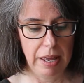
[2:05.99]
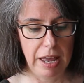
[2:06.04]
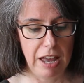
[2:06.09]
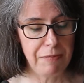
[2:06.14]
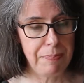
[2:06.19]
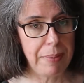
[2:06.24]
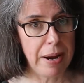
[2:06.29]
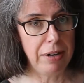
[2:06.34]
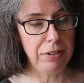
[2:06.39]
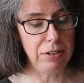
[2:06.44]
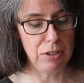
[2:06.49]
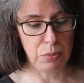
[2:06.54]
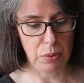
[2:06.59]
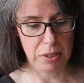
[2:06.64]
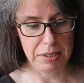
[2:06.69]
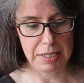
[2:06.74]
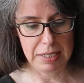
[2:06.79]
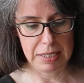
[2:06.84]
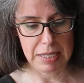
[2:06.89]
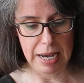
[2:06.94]
If Bernard
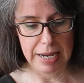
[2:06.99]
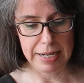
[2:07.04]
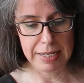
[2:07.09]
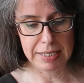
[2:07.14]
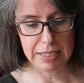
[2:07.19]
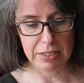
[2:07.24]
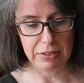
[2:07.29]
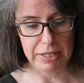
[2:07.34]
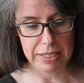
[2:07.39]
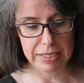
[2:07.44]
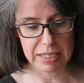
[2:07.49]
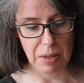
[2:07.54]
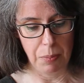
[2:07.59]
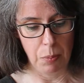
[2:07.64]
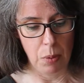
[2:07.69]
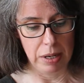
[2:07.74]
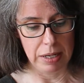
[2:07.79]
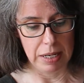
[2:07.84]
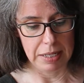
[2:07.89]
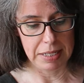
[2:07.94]
wanted to isolate
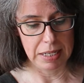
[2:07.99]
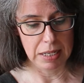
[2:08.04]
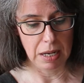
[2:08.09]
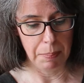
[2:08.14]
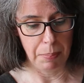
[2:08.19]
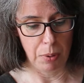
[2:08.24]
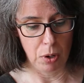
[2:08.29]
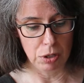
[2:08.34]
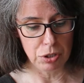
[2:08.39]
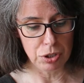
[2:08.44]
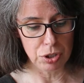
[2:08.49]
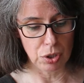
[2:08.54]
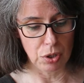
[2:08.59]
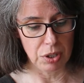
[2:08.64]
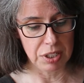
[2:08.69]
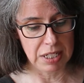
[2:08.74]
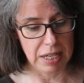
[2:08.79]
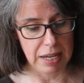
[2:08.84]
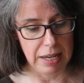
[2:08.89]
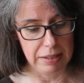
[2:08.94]
someone and take a pot
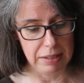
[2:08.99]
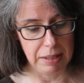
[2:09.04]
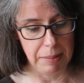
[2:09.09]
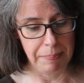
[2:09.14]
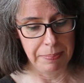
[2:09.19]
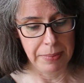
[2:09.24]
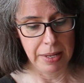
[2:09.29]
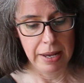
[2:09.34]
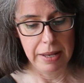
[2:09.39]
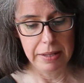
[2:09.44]
shot at them,